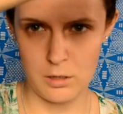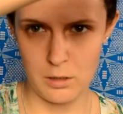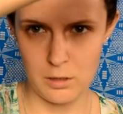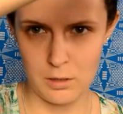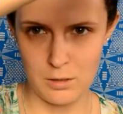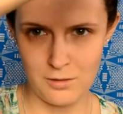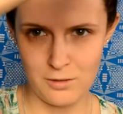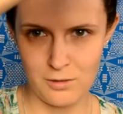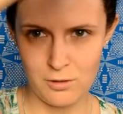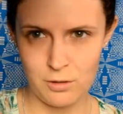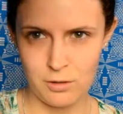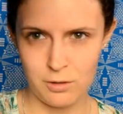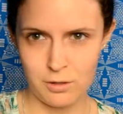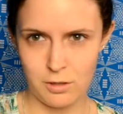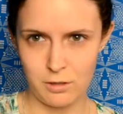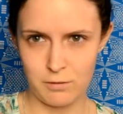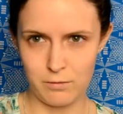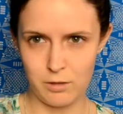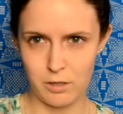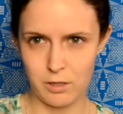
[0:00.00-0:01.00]
I don't know
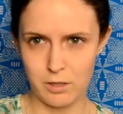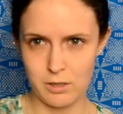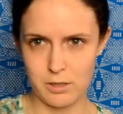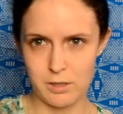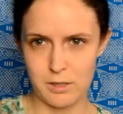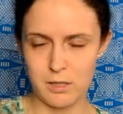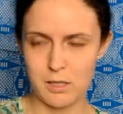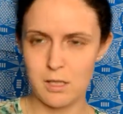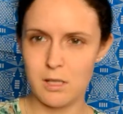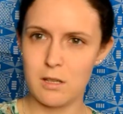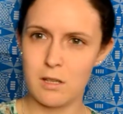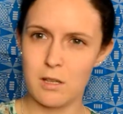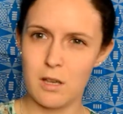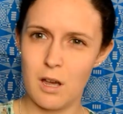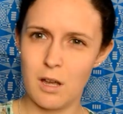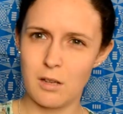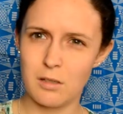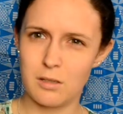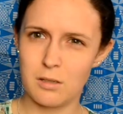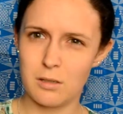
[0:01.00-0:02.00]
if you can see
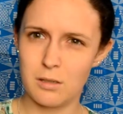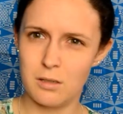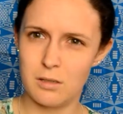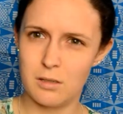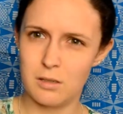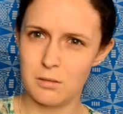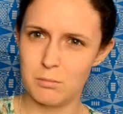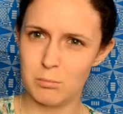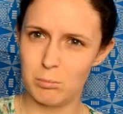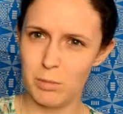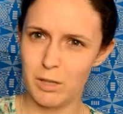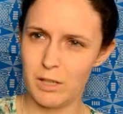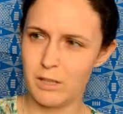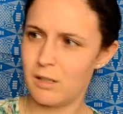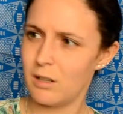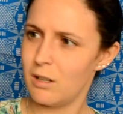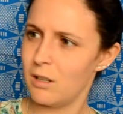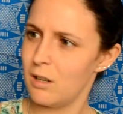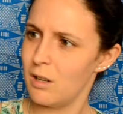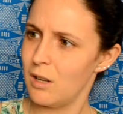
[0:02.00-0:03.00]
that, but
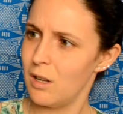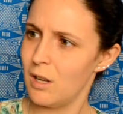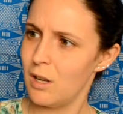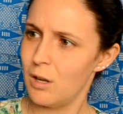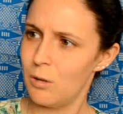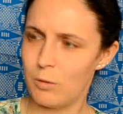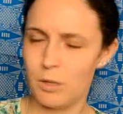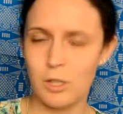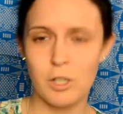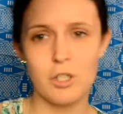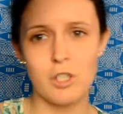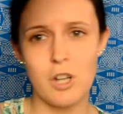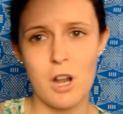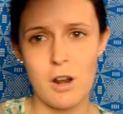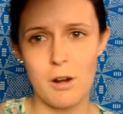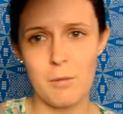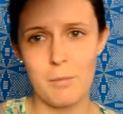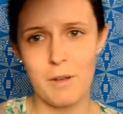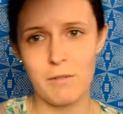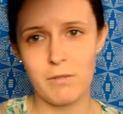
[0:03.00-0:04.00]
I'm gonna try
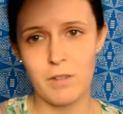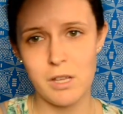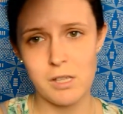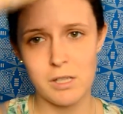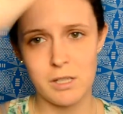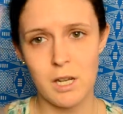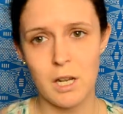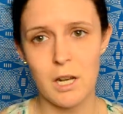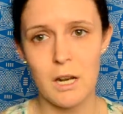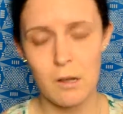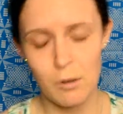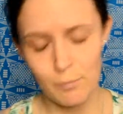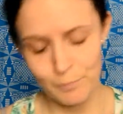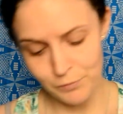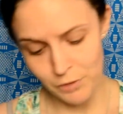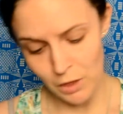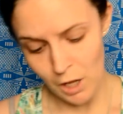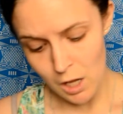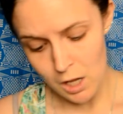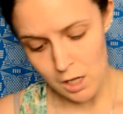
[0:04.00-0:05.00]
it on my face now.
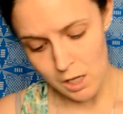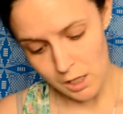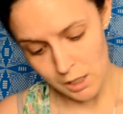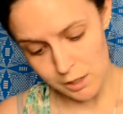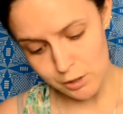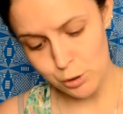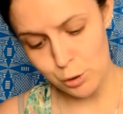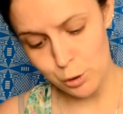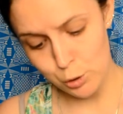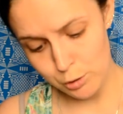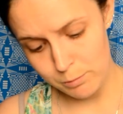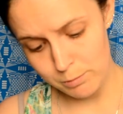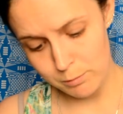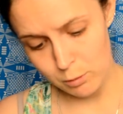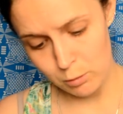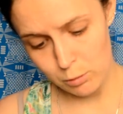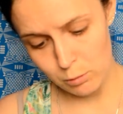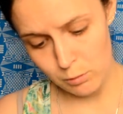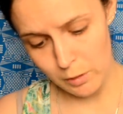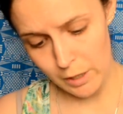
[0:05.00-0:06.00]
It's super
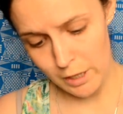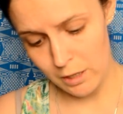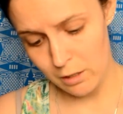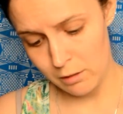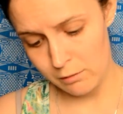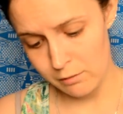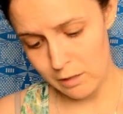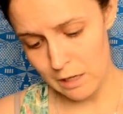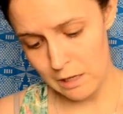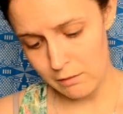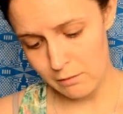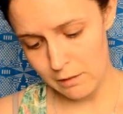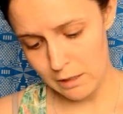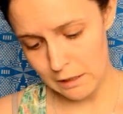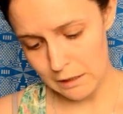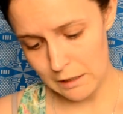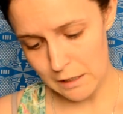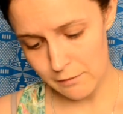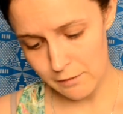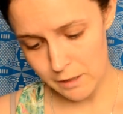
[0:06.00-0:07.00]
cool and I really,
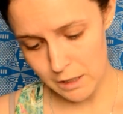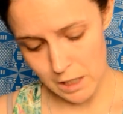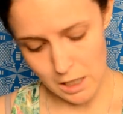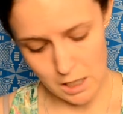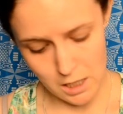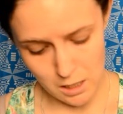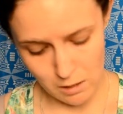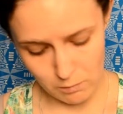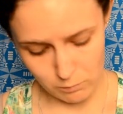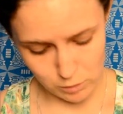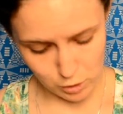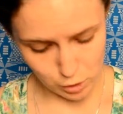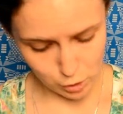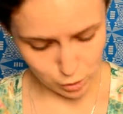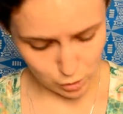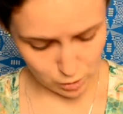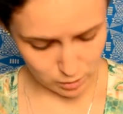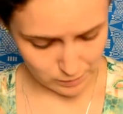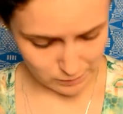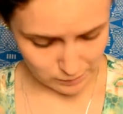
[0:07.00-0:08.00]
really love it, and I was
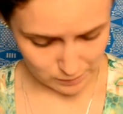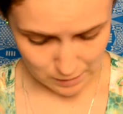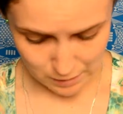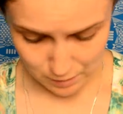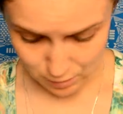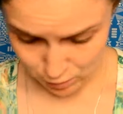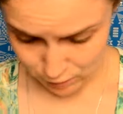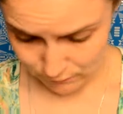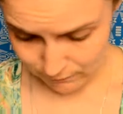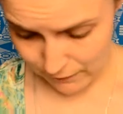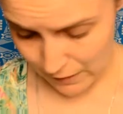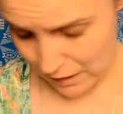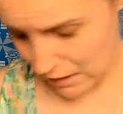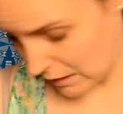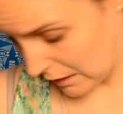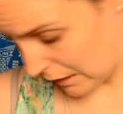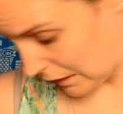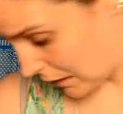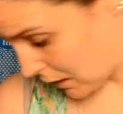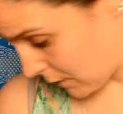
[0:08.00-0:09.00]
so excited to find these,